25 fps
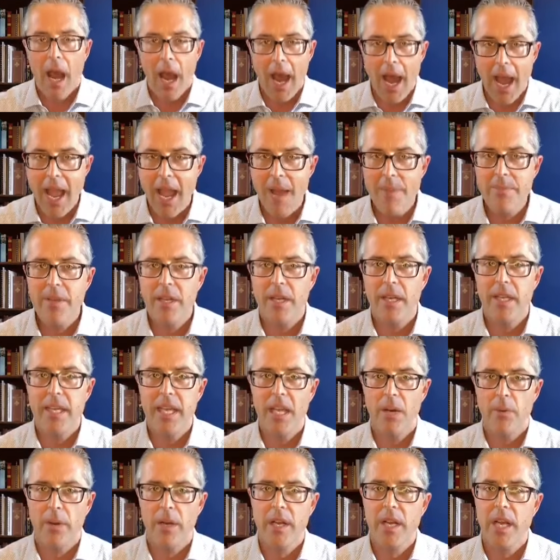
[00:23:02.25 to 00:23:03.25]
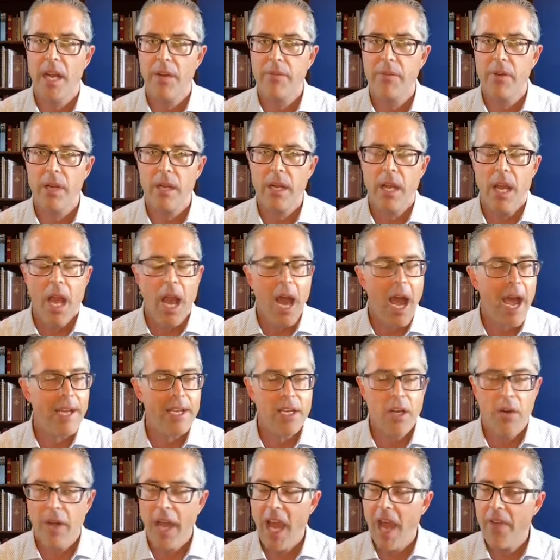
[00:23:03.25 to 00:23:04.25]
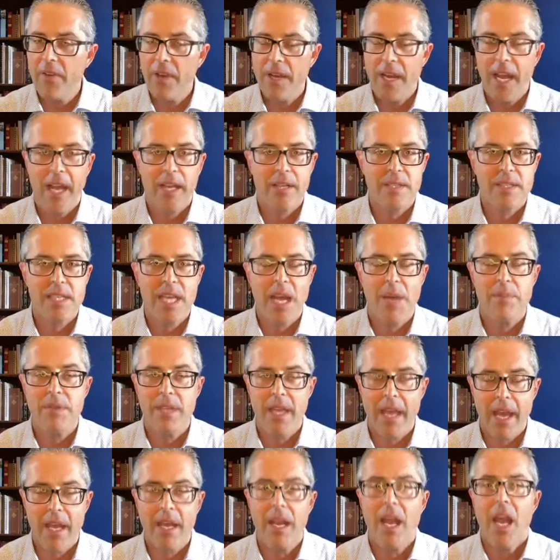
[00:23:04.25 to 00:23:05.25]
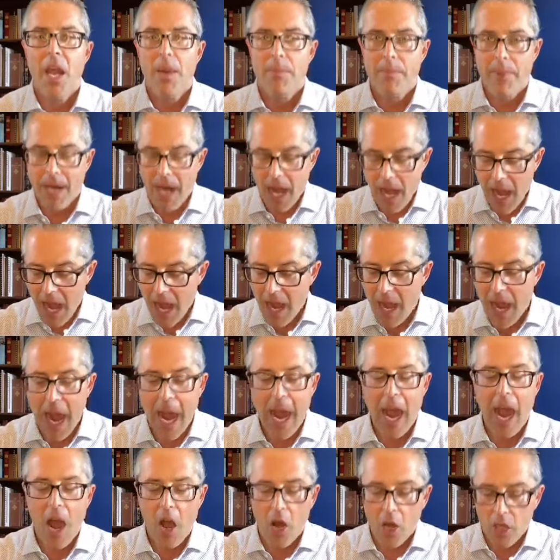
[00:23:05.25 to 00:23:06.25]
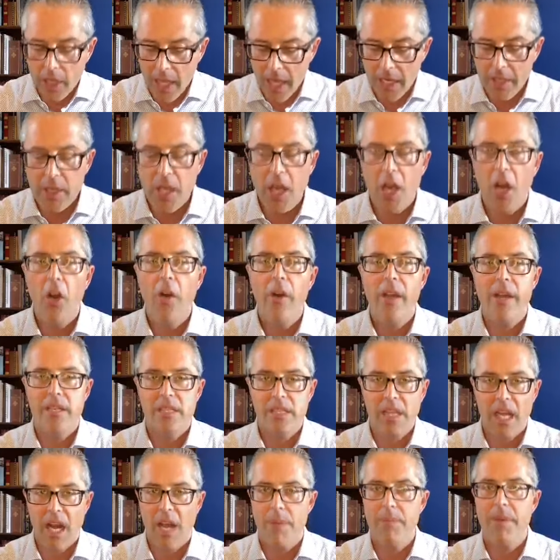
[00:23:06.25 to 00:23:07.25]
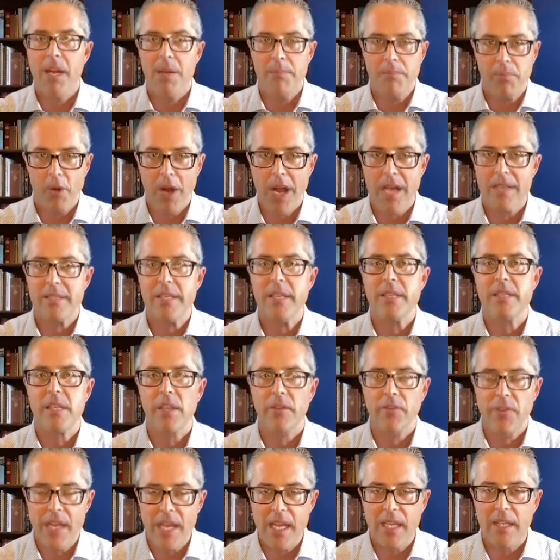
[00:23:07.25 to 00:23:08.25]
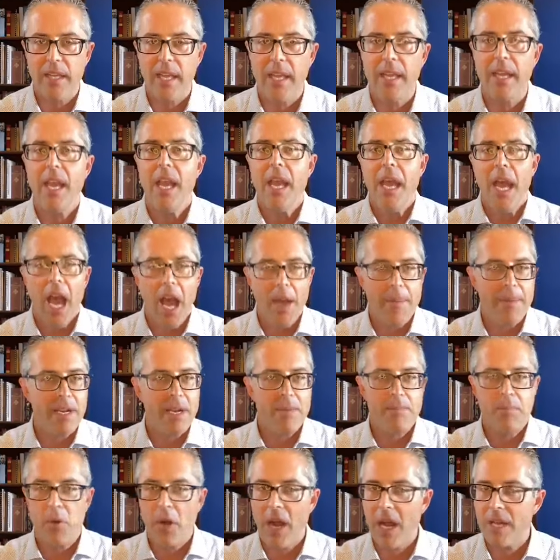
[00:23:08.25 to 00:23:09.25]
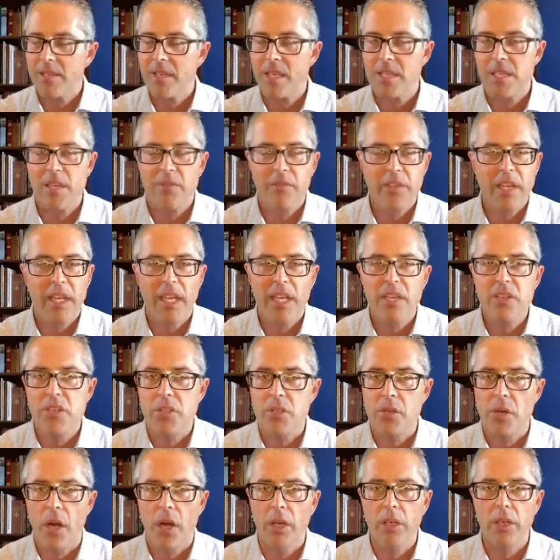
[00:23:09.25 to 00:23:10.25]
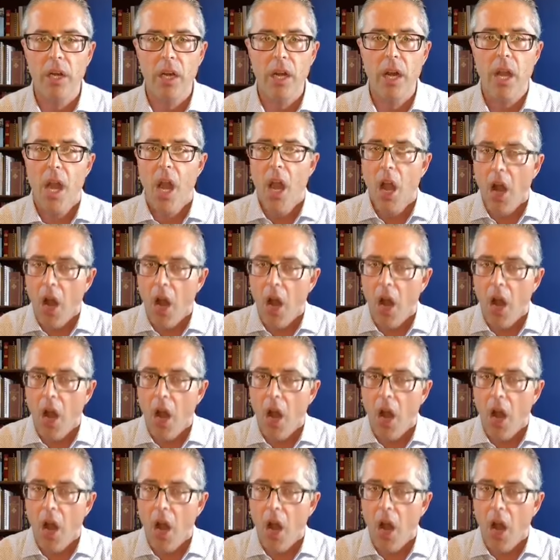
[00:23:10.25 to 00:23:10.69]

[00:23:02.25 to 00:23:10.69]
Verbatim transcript: I am going to get recovered. I don't have a next step yet, but I, I, I, all I know is that I'm in a process of healing. I'm in a process of getting stronger.